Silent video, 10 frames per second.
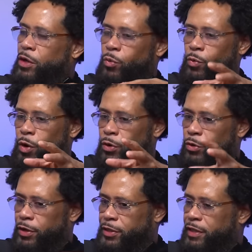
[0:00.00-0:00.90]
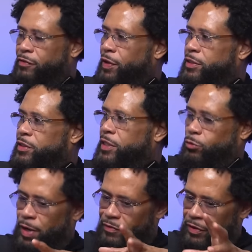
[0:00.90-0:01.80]
We work on our defense because
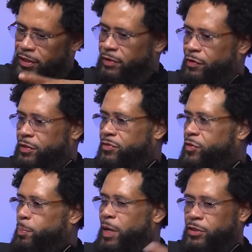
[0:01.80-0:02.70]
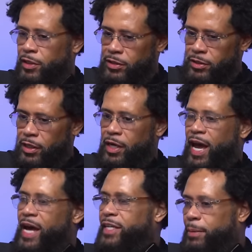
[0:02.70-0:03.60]
we have a defensive specialist
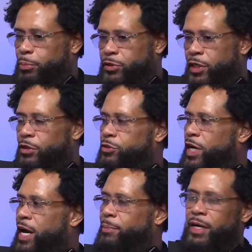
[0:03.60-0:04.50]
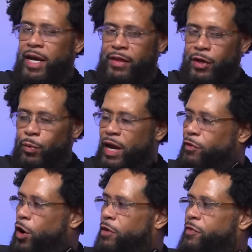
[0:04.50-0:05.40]
at that particular time, and then we have an
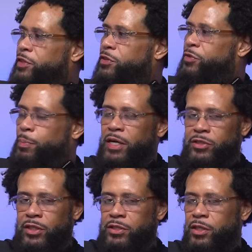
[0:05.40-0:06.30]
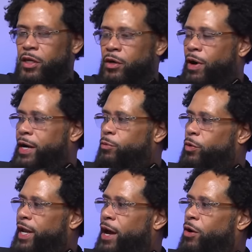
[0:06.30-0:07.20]
offensive specialist, right? Well,
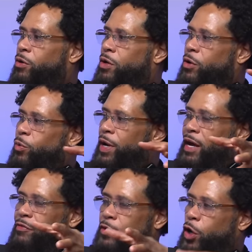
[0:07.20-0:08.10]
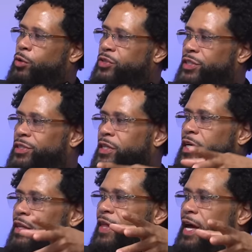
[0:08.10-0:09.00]
now we have coaches
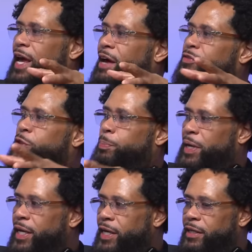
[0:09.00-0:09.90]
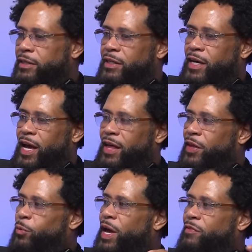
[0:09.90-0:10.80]
that have speed, and
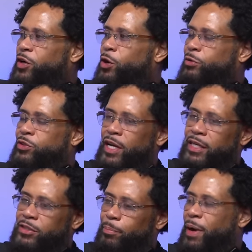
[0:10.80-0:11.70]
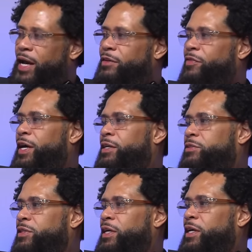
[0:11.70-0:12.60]
then we have a coach that has the body
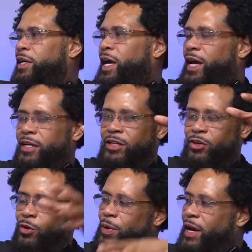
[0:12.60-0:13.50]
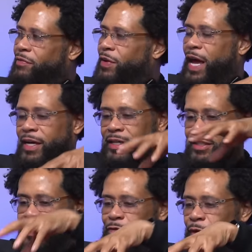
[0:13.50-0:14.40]
vest, and you know we have like
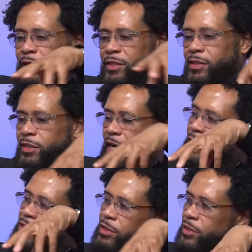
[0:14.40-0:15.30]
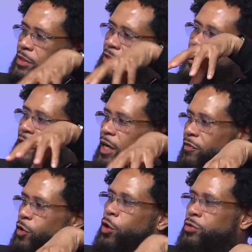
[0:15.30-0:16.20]
different stations
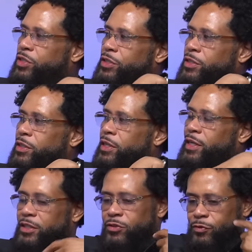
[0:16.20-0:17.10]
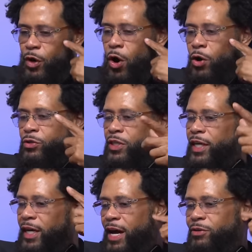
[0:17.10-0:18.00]
of coaches, all to
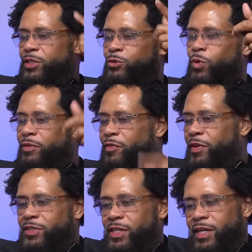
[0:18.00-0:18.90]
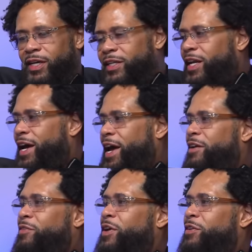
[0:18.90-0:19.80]
get out this one vision that I
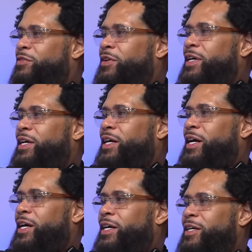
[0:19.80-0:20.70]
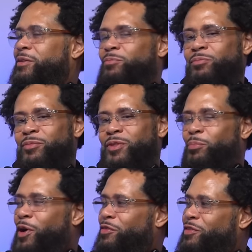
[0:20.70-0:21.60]
have of uh, the
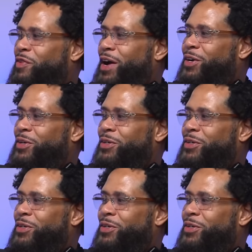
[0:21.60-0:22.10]
perfect fighter.